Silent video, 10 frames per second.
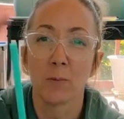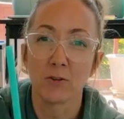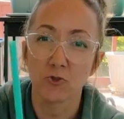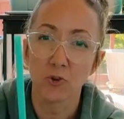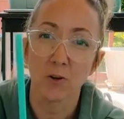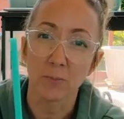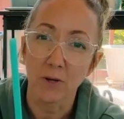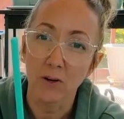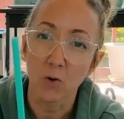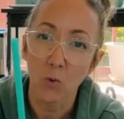straw to
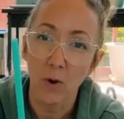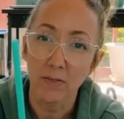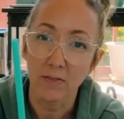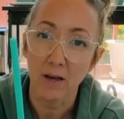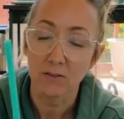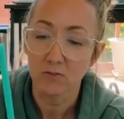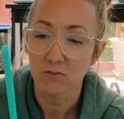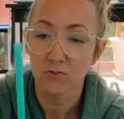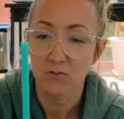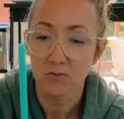be quite that
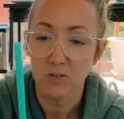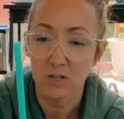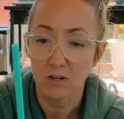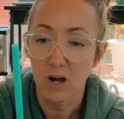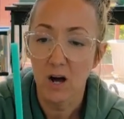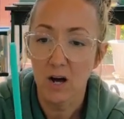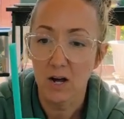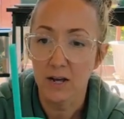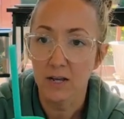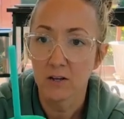
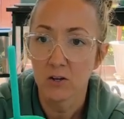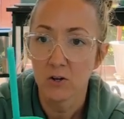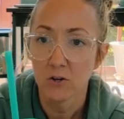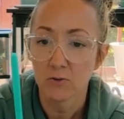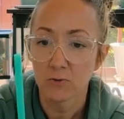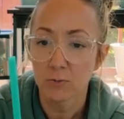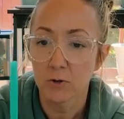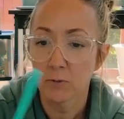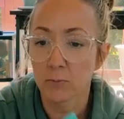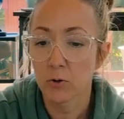high. So I'm
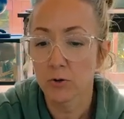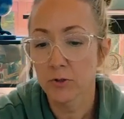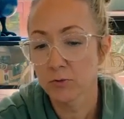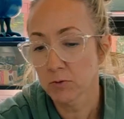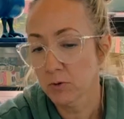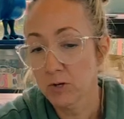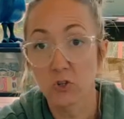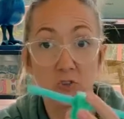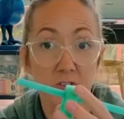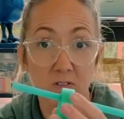gonna pull it through and
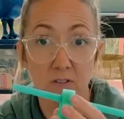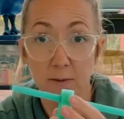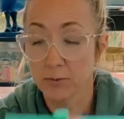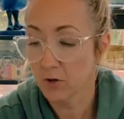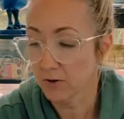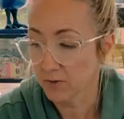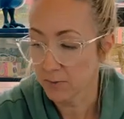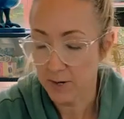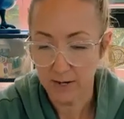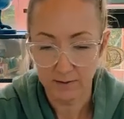just snip it off the
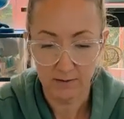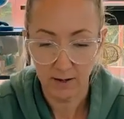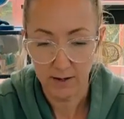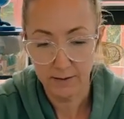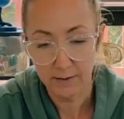back side.